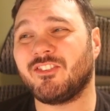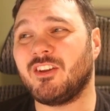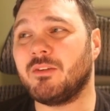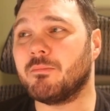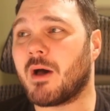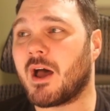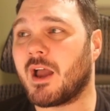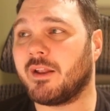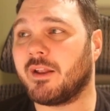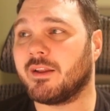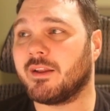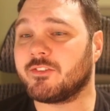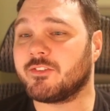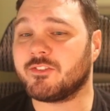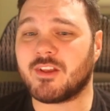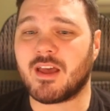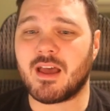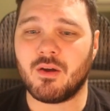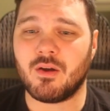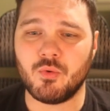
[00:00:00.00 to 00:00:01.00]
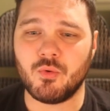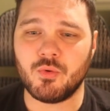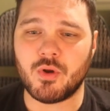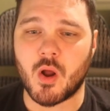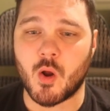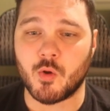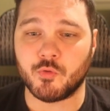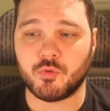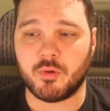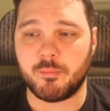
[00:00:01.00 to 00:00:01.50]
Who
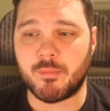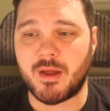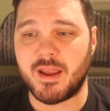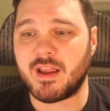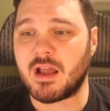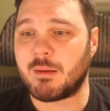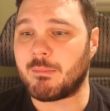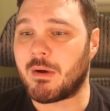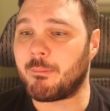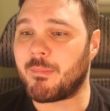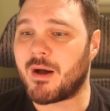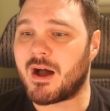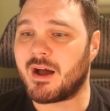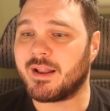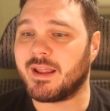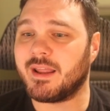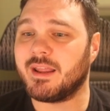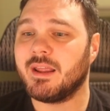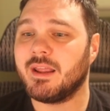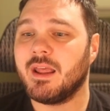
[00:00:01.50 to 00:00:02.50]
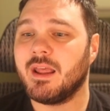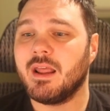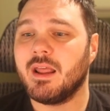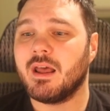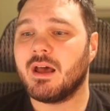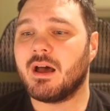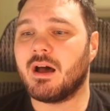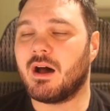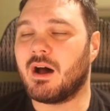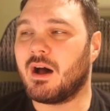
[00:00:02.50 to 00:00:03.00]
knows? We might come up on it.
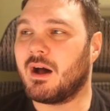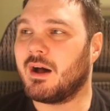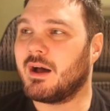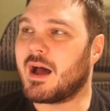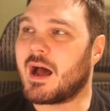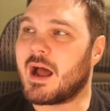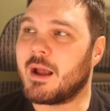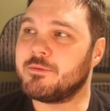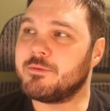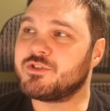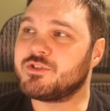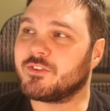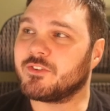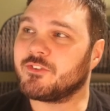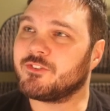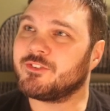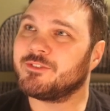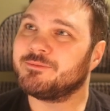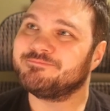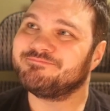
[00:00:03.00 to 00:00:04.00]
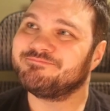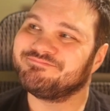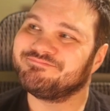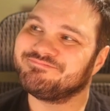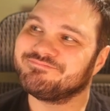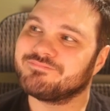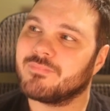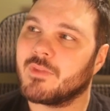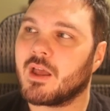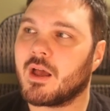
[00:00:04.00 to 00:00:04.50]
I
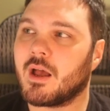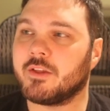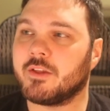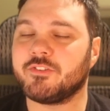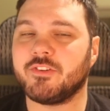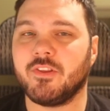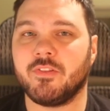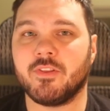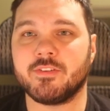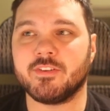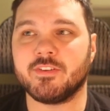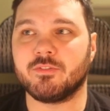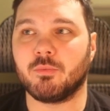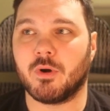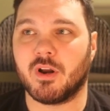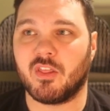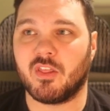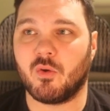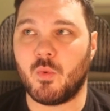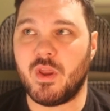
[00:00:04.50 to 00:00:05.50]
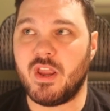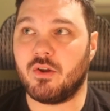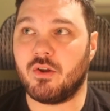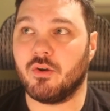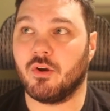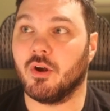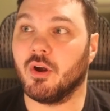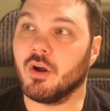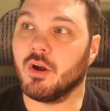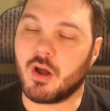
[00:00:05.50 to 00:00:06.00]
see this as one of the
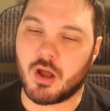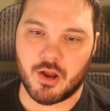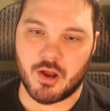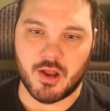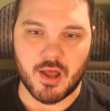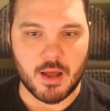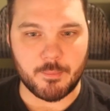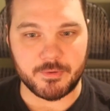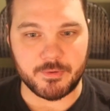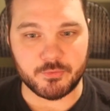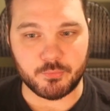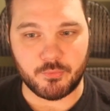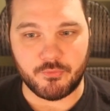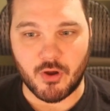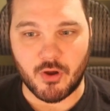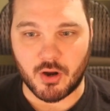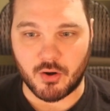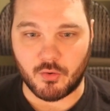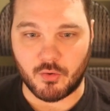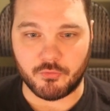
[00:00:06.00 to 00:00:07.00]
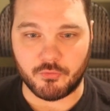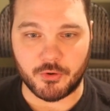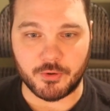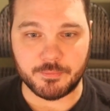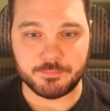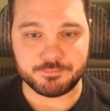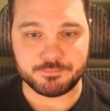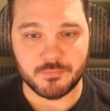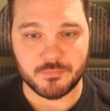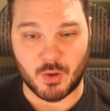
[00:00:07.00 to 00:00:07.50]
weaker uncommons we've gone over.
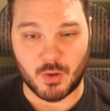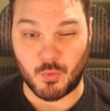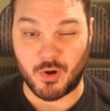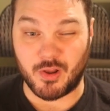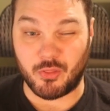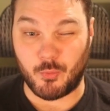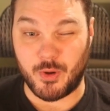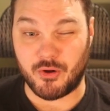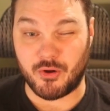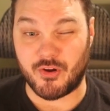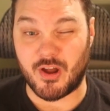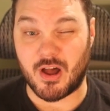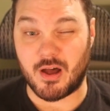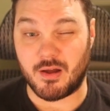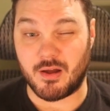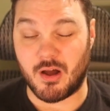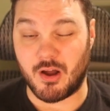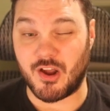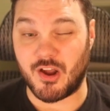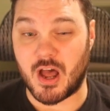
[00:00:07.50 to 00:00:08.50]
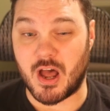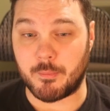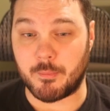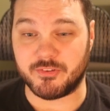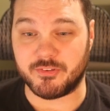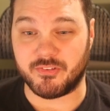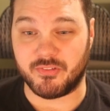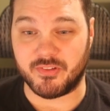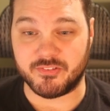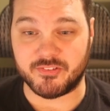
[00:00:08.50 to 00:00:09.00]
One of the weaker uncommons
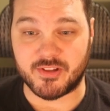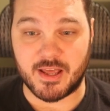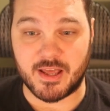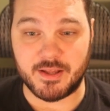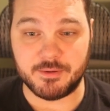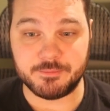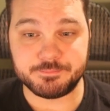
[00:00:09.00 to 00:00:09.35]
in the set.